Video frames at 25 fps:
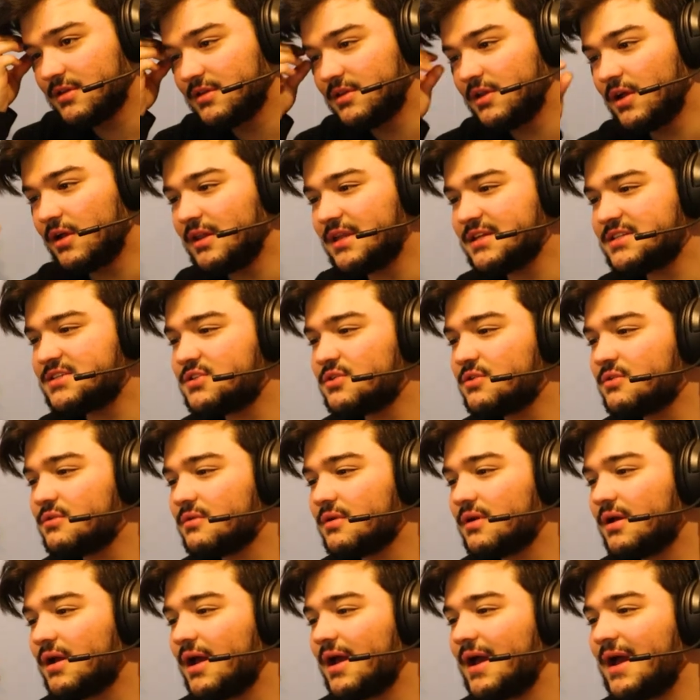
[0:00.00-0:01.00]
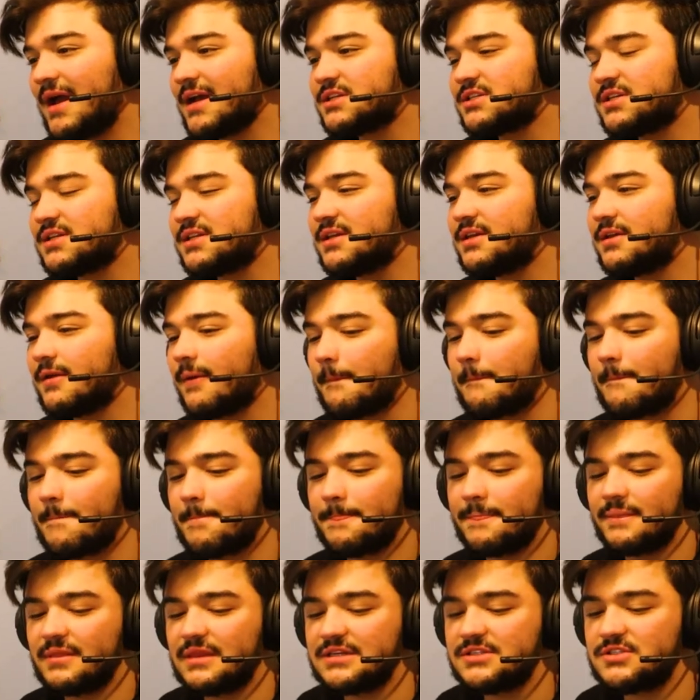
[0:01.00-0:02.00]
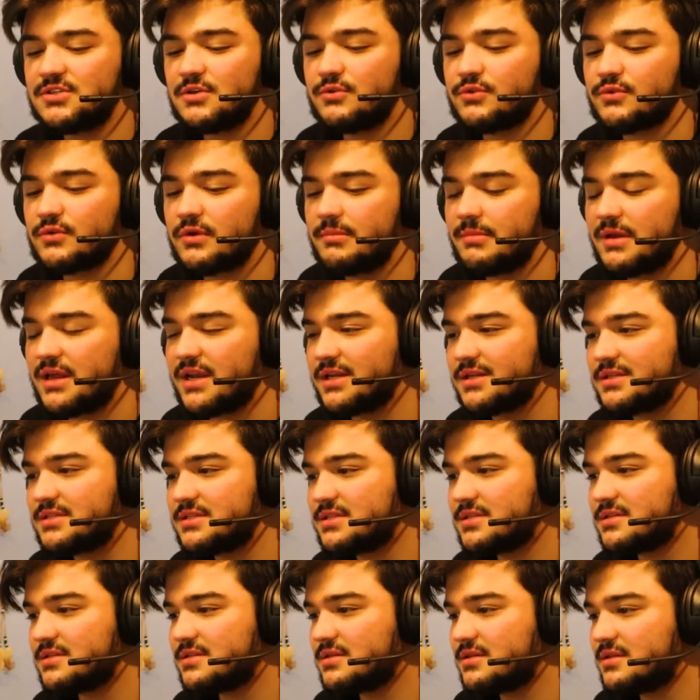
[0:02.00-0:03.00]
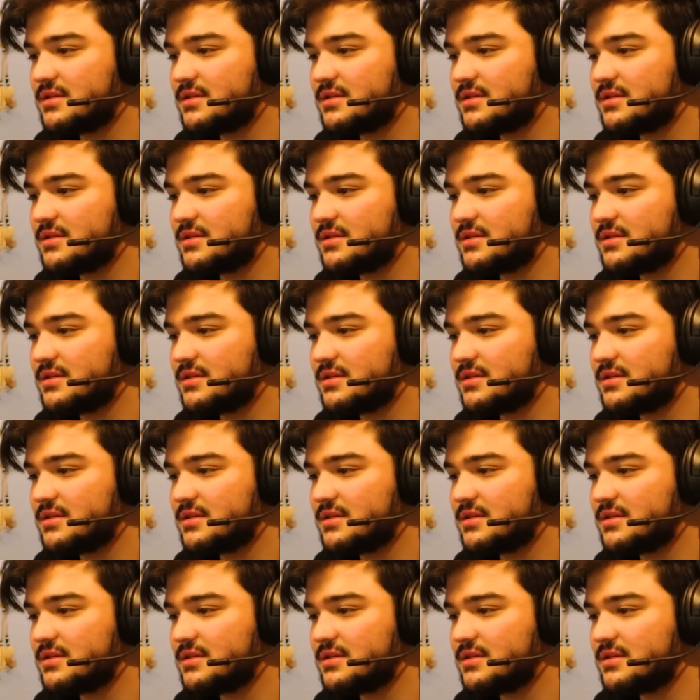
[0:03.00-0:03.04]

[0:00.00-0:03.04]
No, let's do 3 minutes.